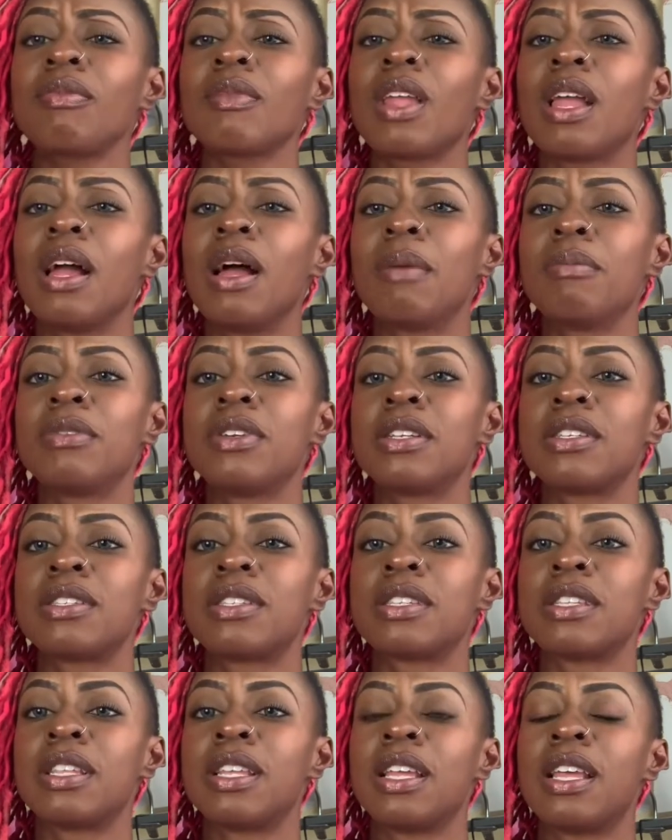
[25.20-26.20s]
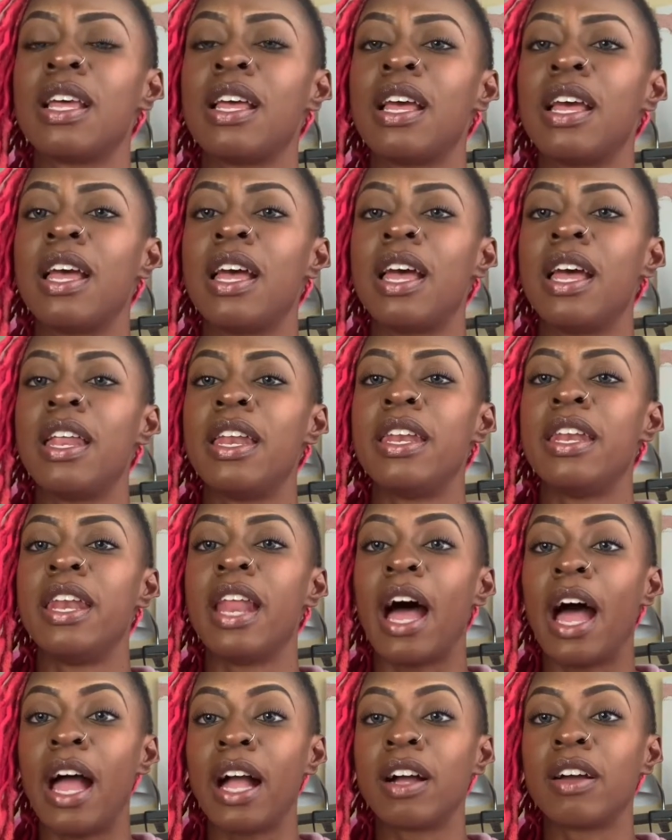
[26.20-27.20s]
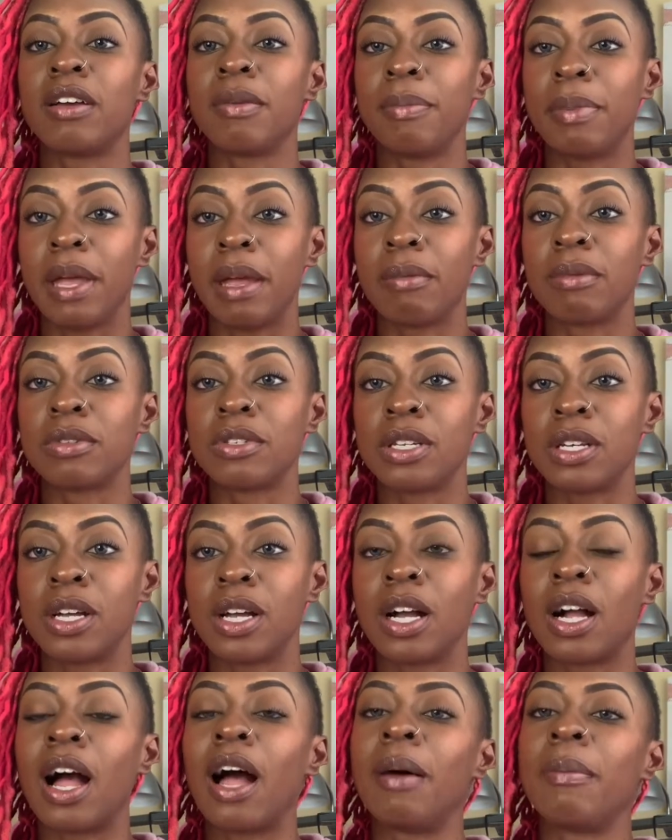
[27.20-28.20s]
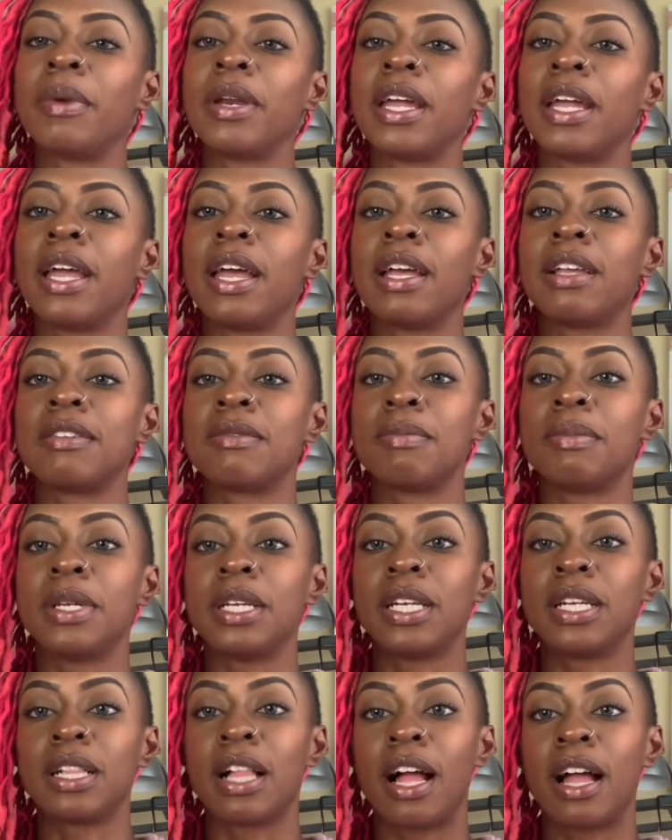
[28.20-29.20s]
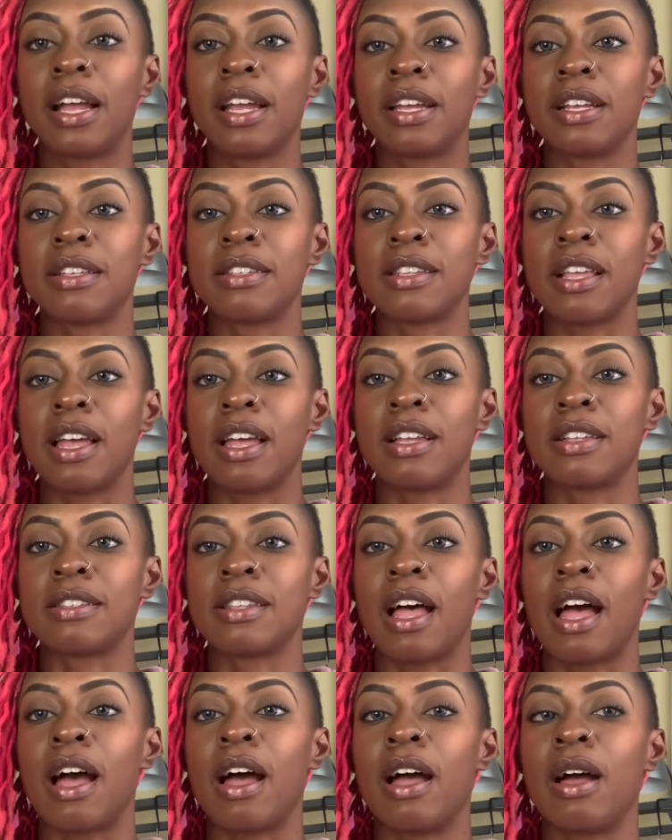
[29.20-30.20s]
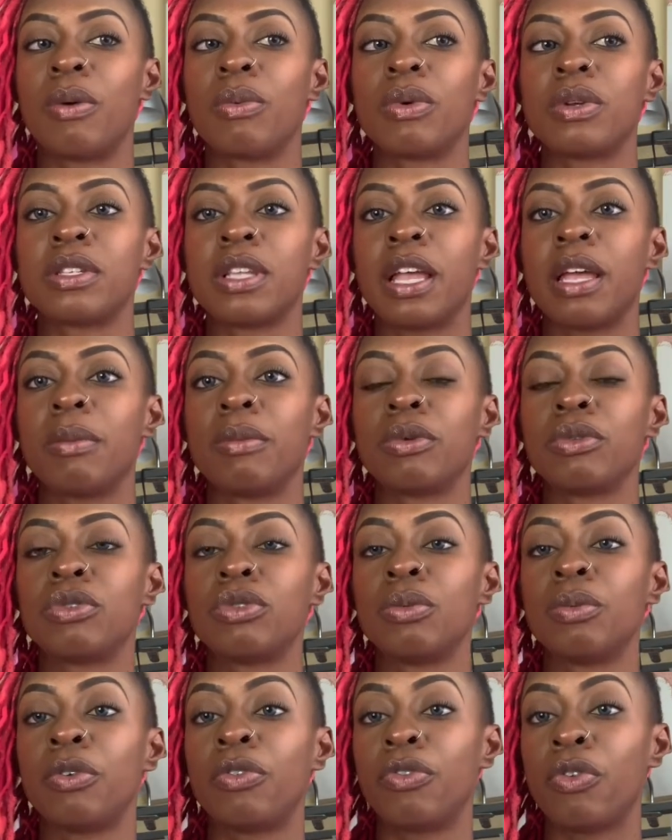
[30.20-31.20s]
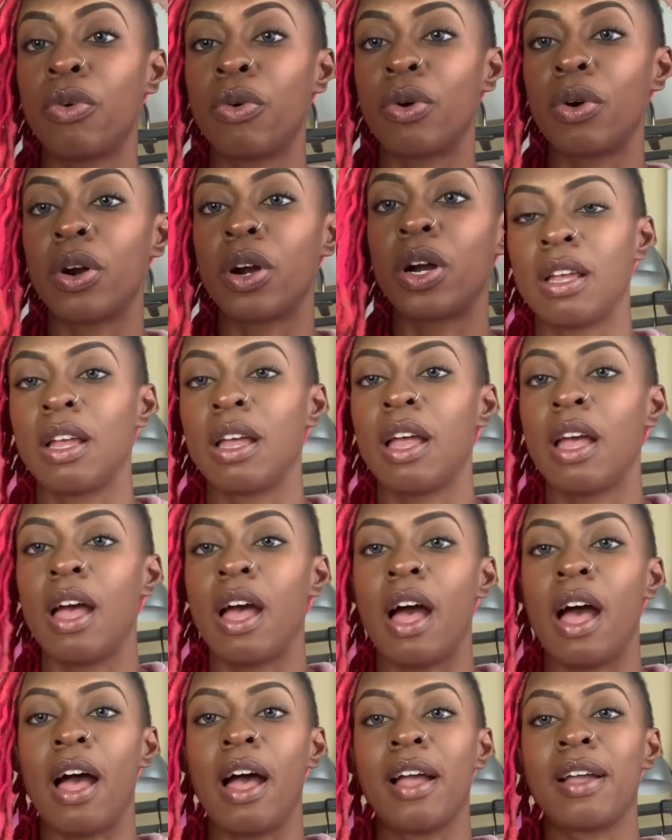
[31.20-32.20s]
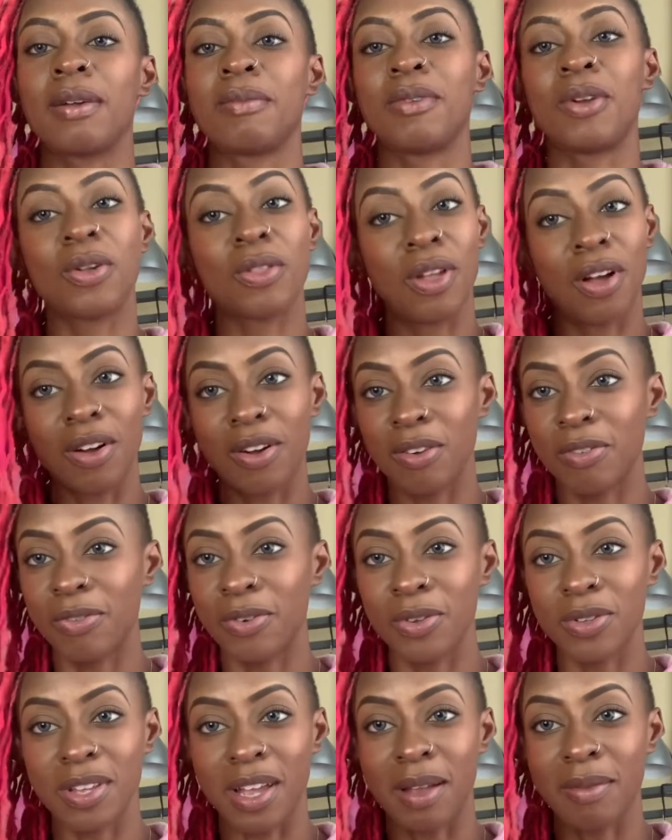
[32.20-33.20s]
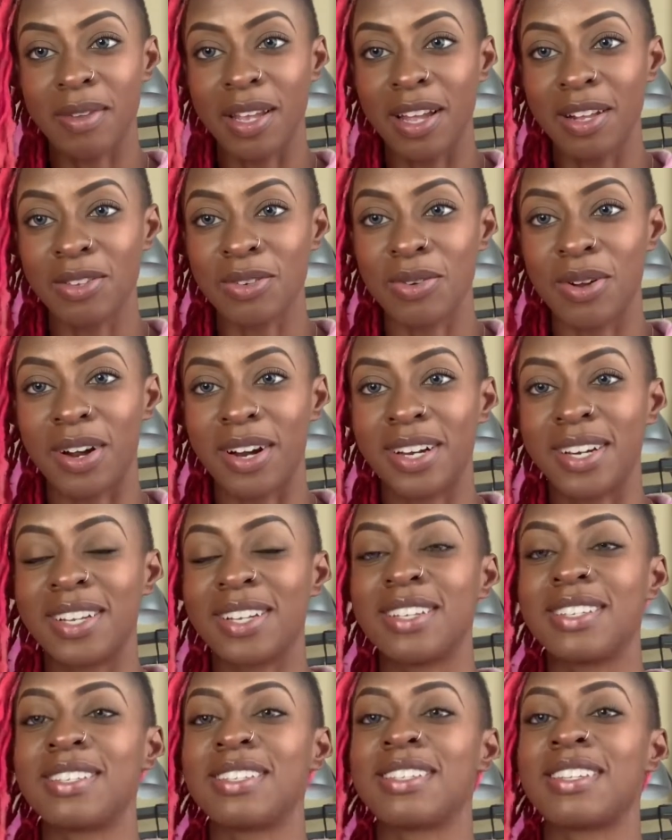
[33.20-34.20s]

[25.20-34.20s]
I'm just not going to be able to accommodate as many clients as I was able to before. I am no longer a full-time tattoo artist.